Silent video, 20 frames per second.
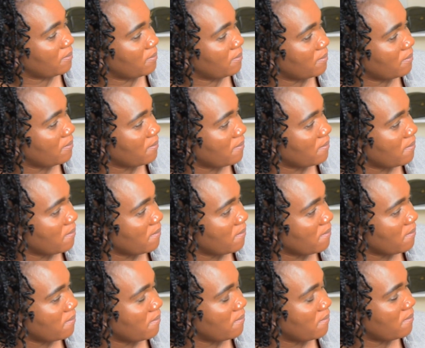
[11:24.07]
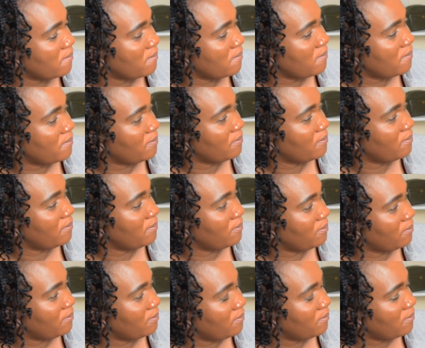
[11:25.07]

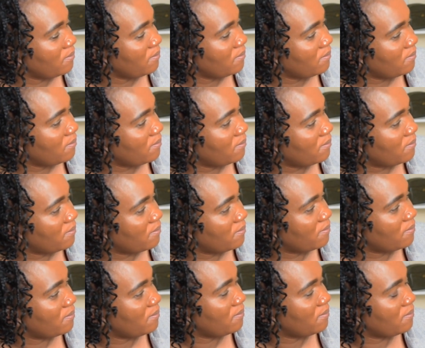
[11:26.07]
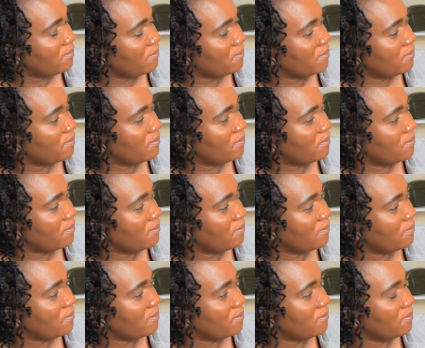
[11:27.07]

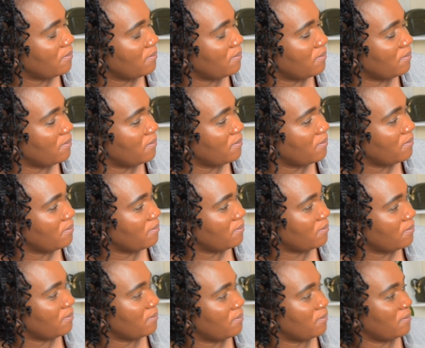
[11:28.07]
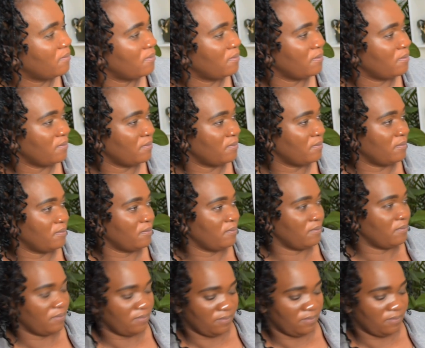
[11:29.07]
The person shown says nothing.